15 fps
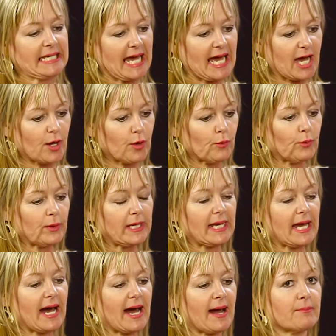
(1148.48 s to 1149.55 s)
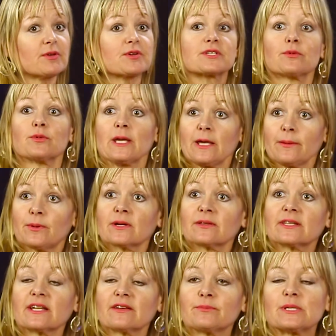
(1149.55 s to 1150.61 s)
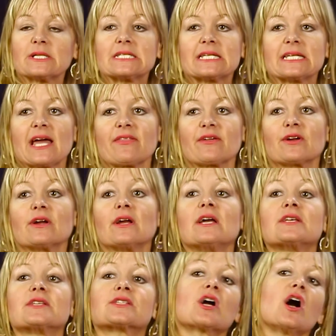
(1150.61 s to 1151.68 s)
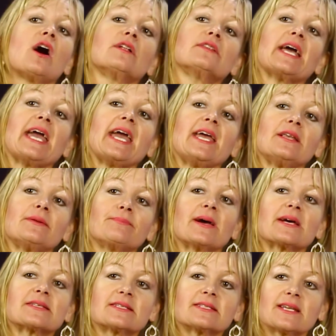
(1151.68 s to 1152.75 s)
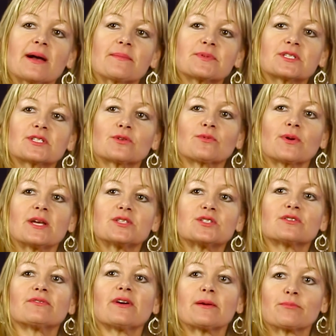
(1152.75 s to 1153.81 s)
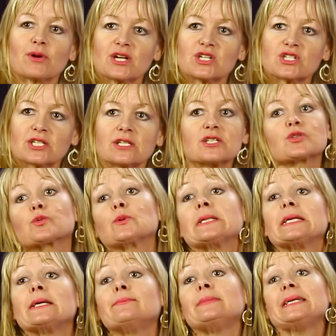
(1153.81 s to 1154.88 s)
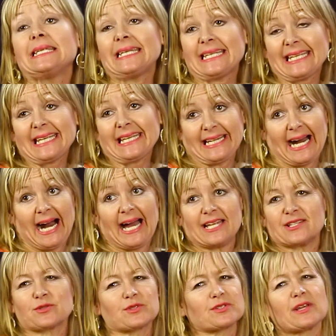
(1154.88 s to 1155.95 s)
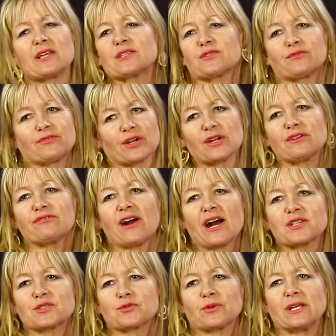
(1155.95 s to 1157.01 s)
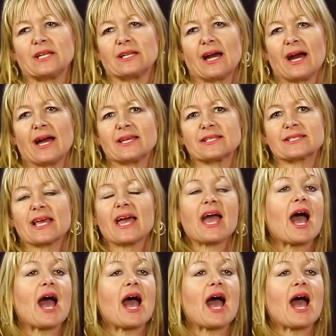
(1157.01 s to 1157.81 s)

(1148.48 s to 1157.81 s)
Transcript: Yeah, there's an ebook that I put together. It's called 8 Best Steps to Raise Your Vibration. It's really a mini e-guide. So it's a very fast read, guys.